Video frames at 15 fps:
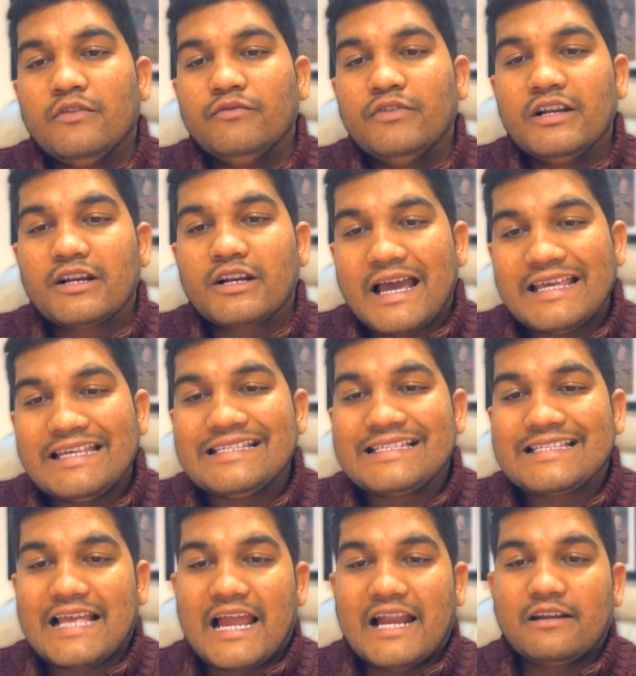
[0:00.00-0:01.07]
will
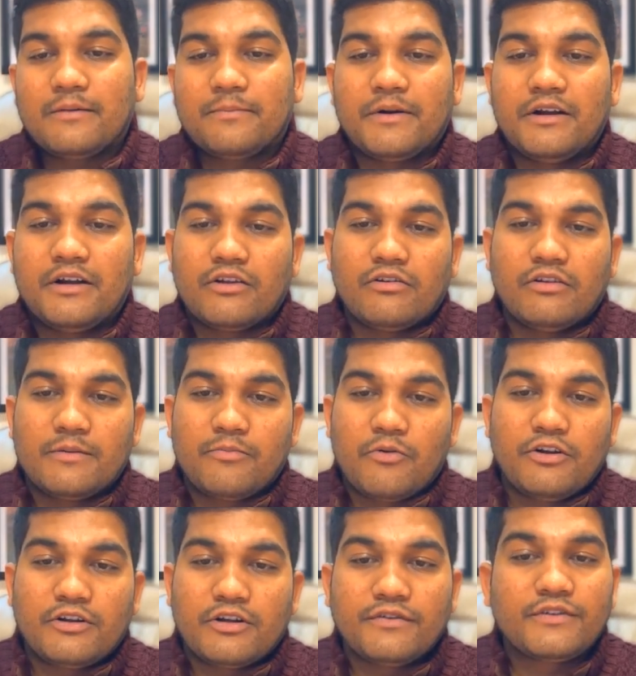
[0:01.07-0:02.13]
rise at a particular
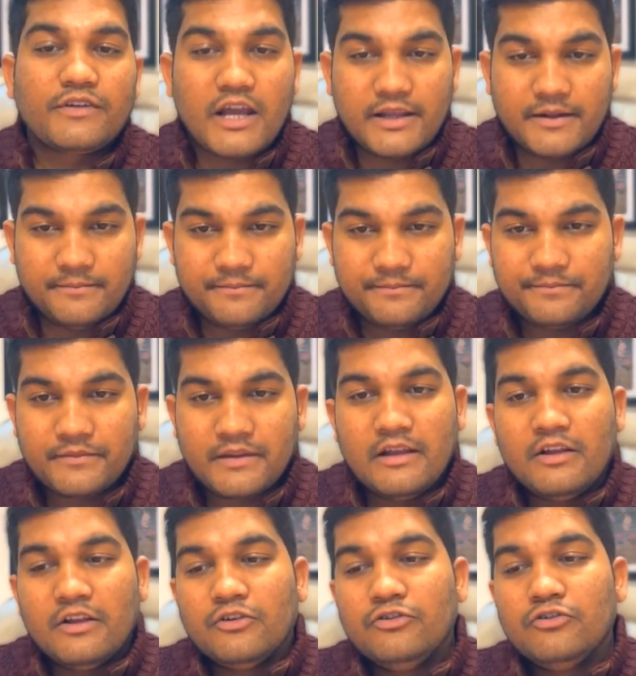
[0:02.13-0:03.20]
point of time.
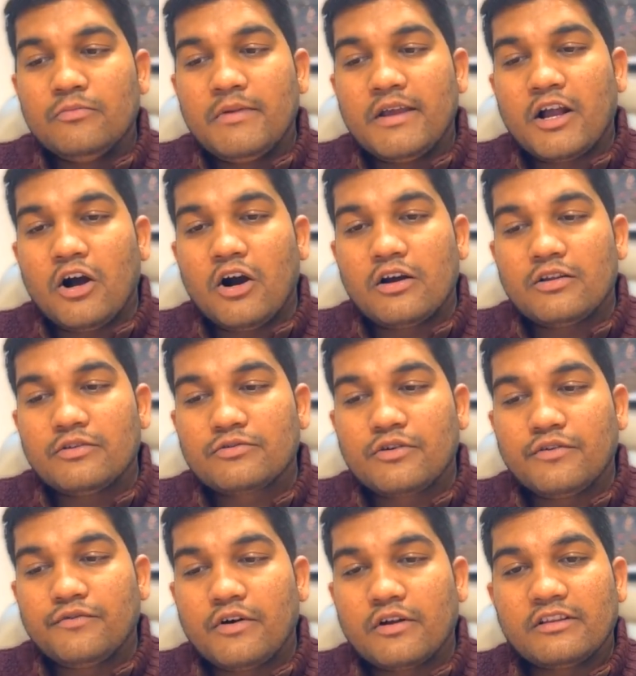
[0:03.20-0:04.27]
You make a
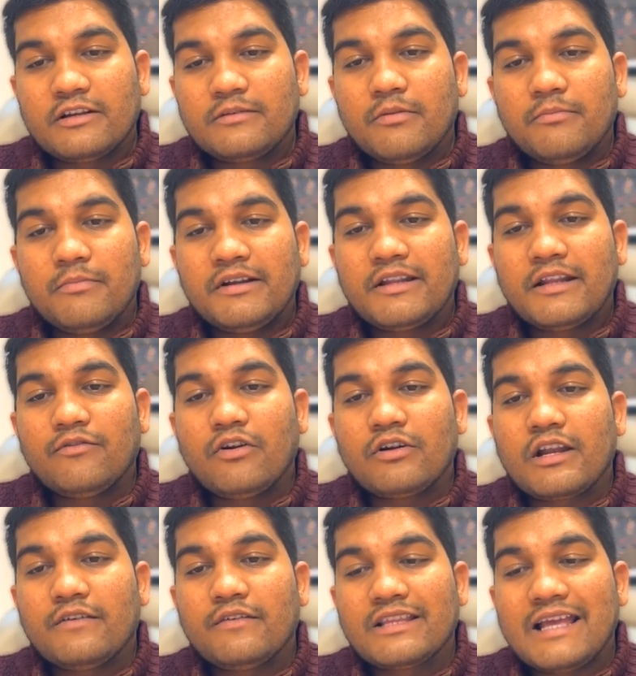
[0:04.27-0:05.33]
horoscope for that moment, and
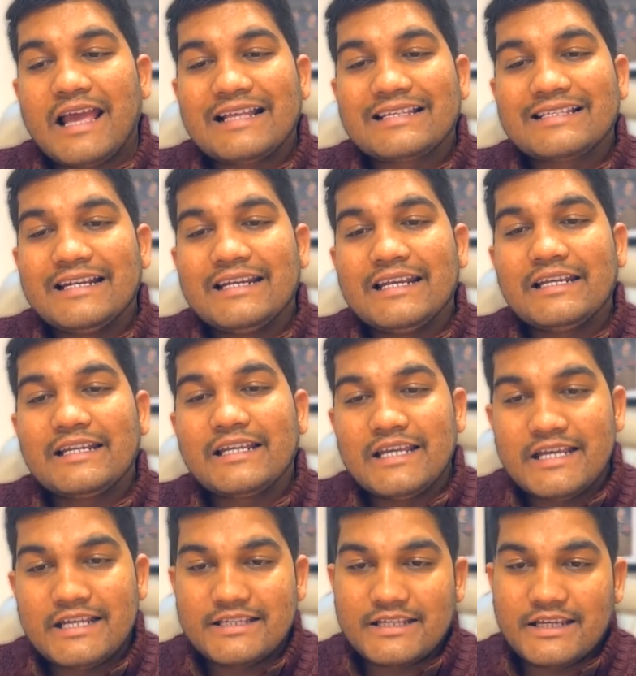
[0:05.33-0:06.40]
whatever the ascendant
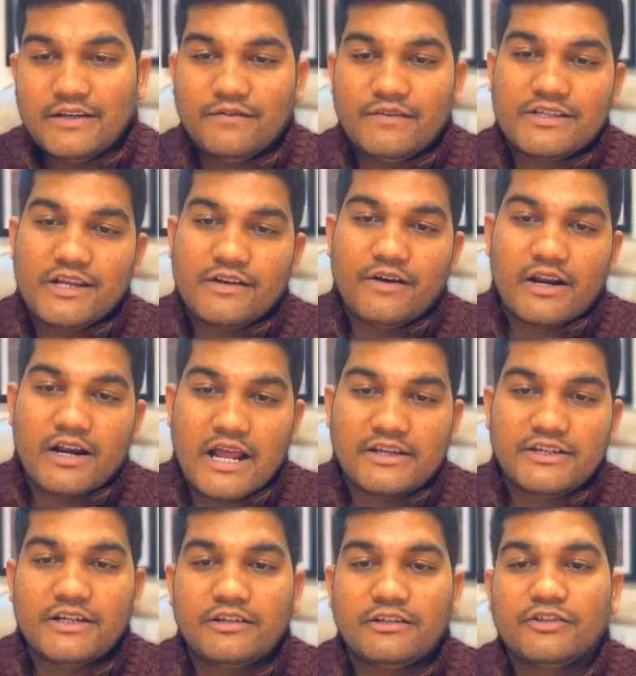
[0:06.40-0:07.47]
is, in whichever
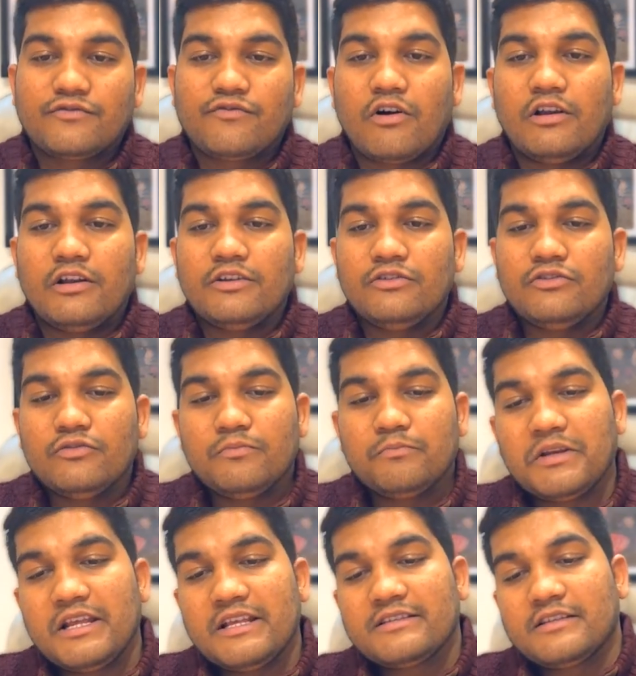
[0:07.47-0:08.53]
Rashi it is falling, you
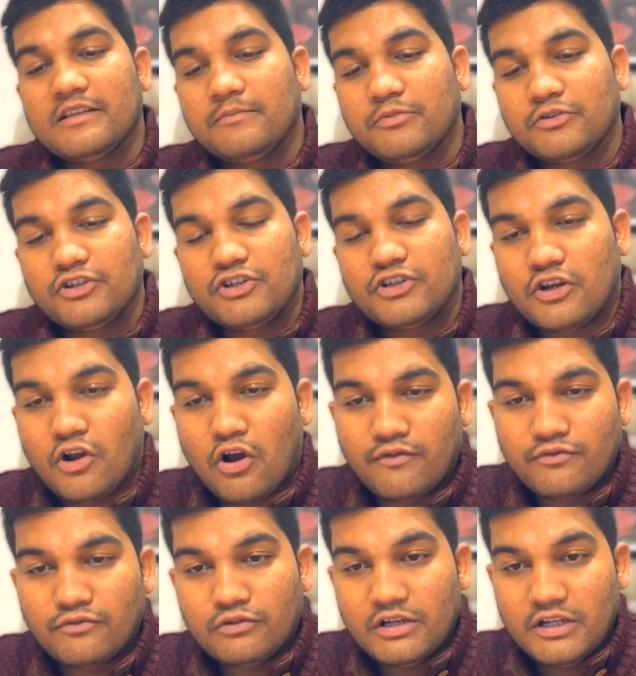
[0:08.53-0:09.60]
place the position
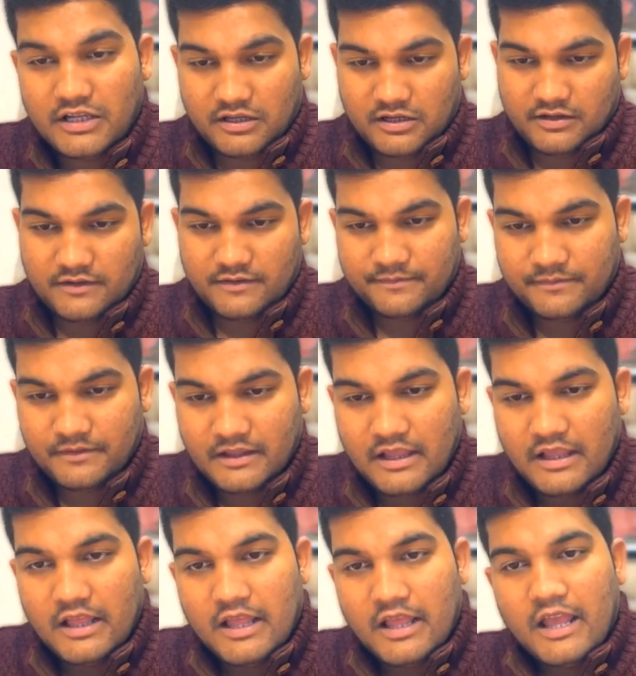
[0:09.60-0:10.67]
of Gulika.
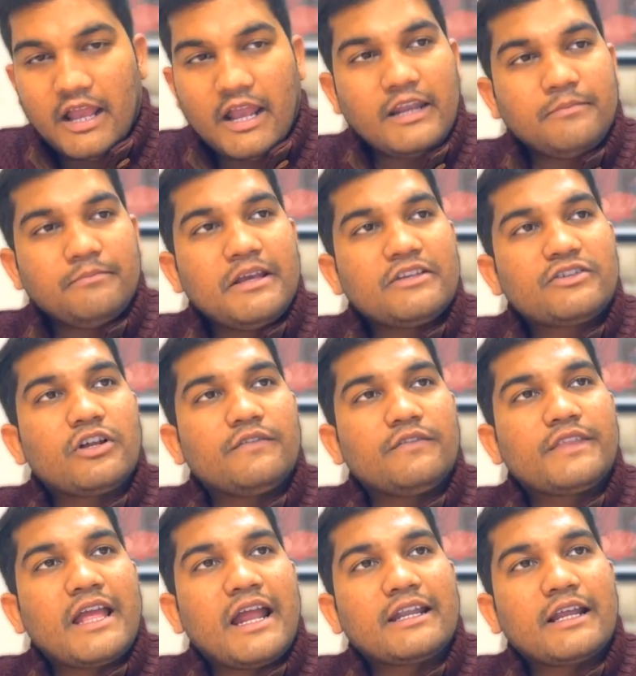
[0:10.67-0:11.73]
And based
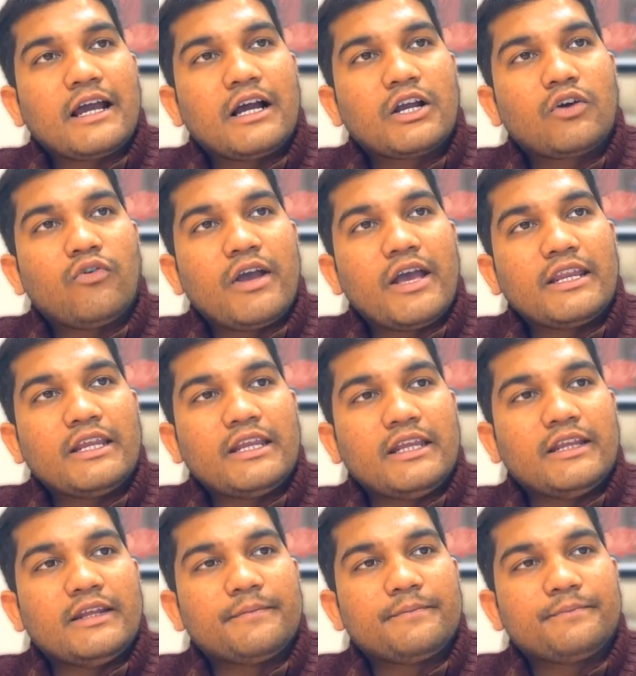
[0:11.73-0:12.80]
on that, a
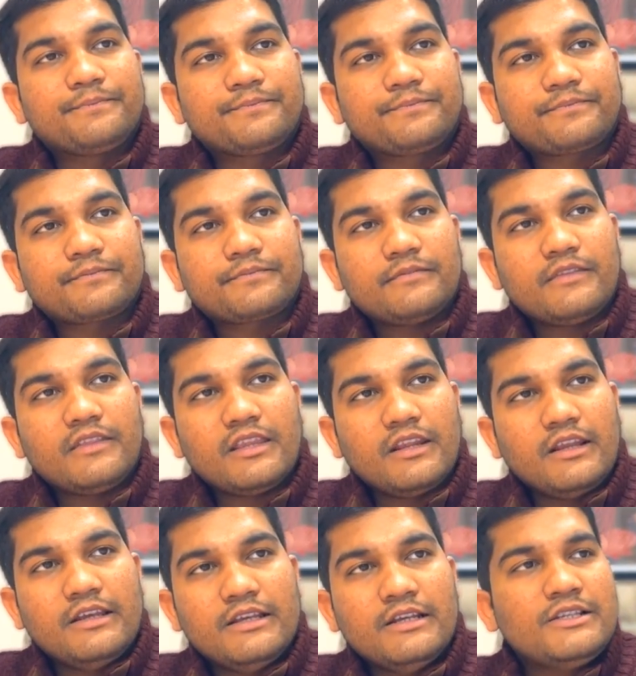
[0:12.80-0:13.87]
query
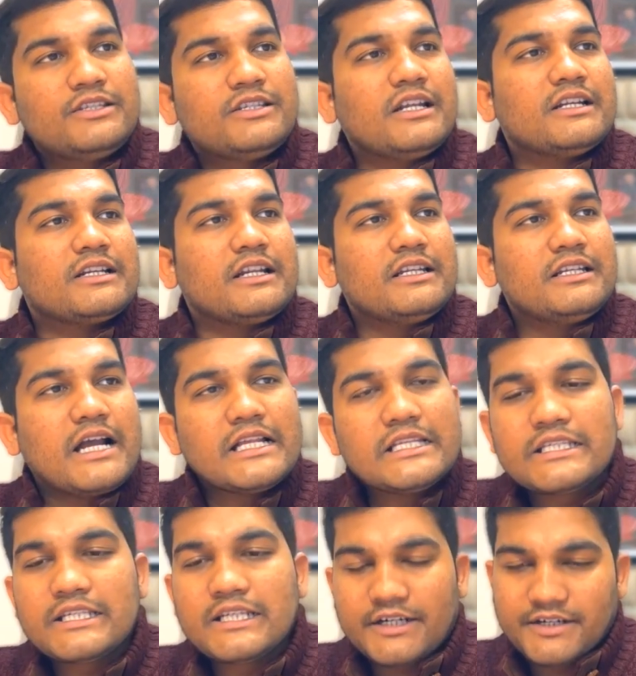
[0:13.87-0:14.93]
is generally
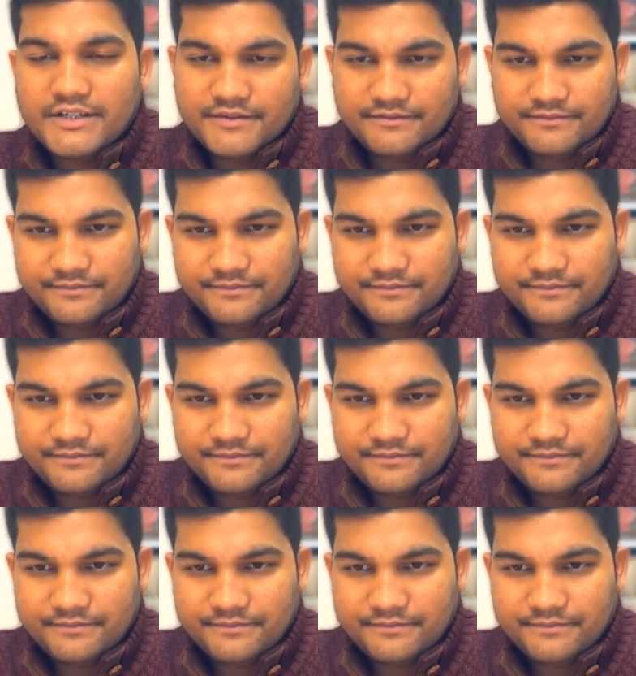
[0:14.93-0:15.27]
answered.